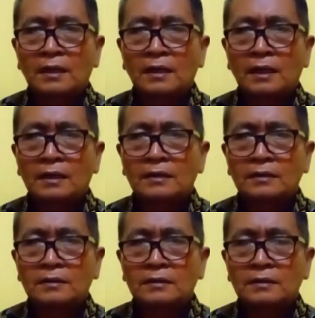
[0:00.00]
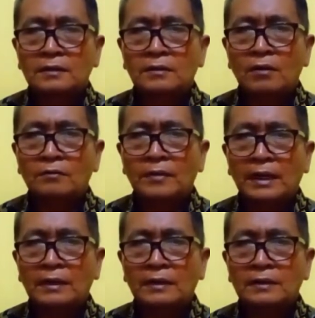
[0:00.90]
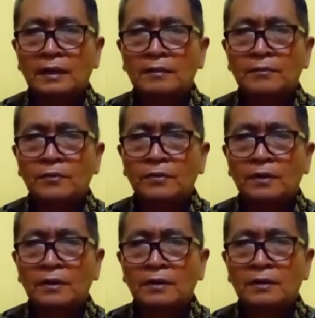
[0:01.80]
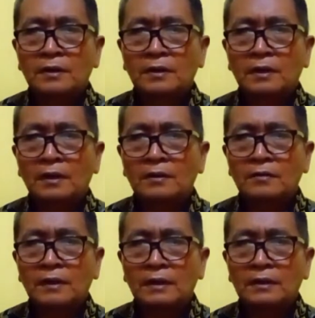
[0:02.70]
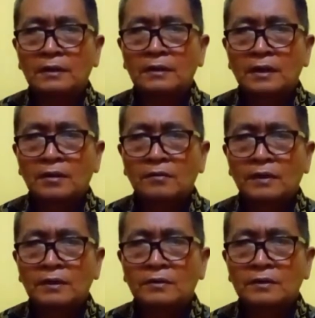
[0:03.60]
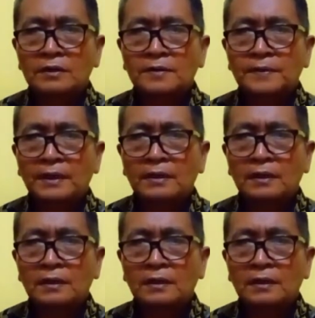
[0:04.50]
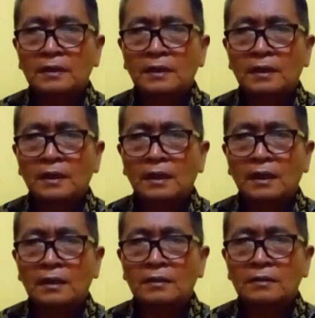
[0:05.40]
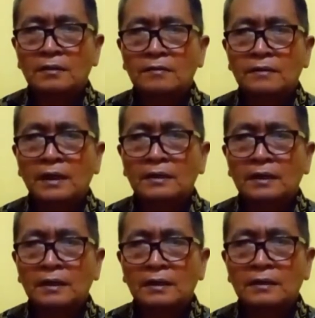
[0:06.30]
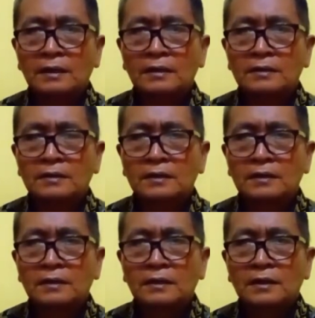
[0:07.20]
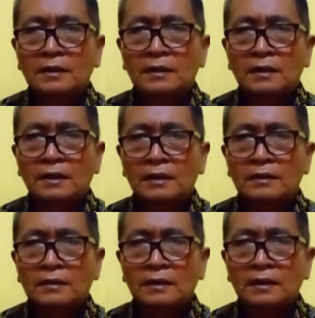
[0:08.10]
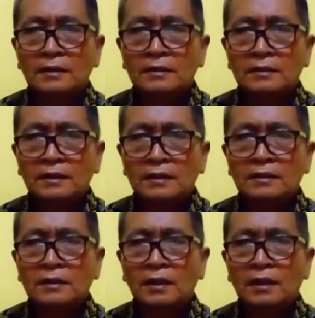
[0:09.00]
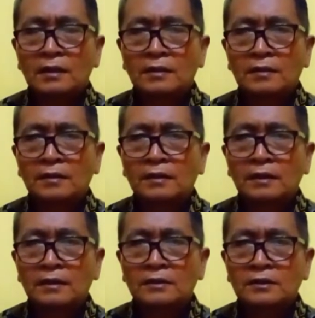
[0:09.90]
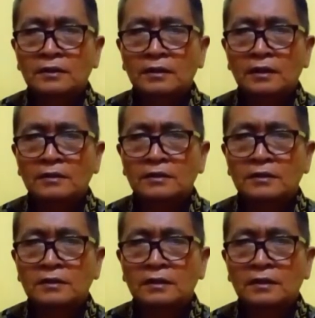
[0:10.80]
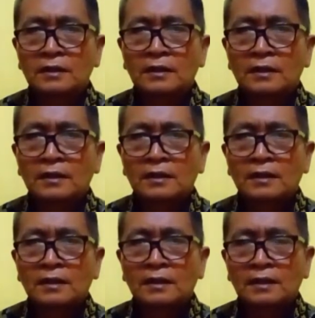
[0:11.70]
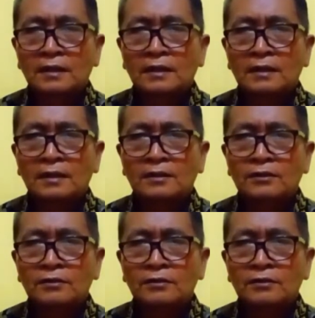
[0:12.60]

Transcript: Then you don't make it anymore on the way when you're speaking and writing English. In Indonesia, students do